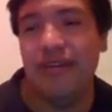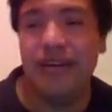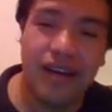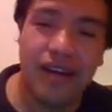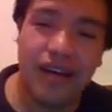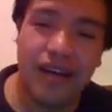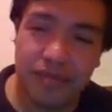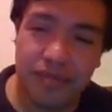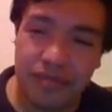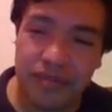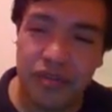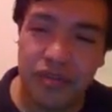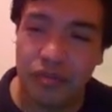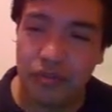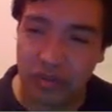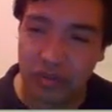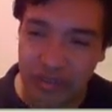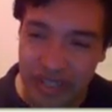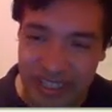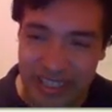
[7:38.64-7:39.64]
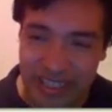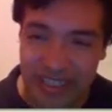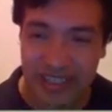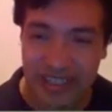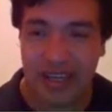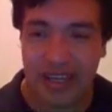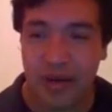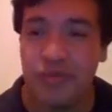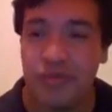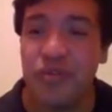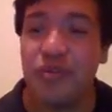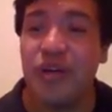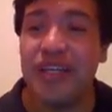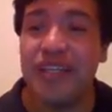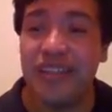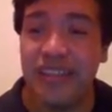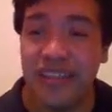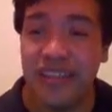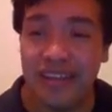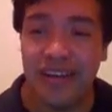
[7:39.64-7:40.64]
money, I have no
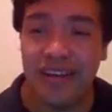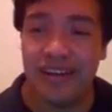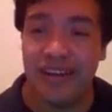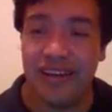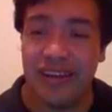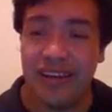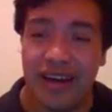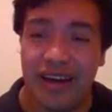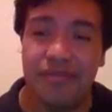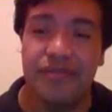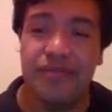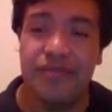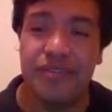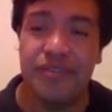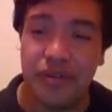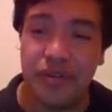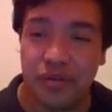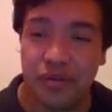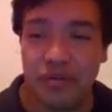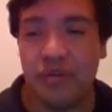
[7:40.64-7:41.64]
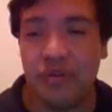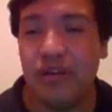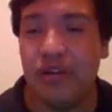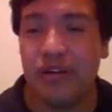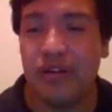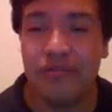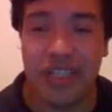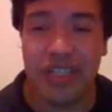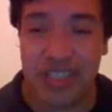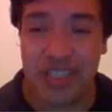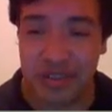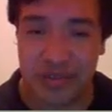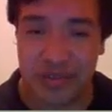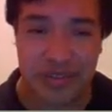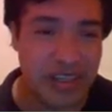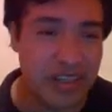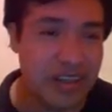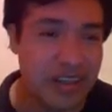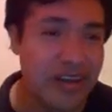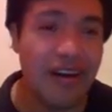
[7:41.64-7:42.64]
idea, I have no questions,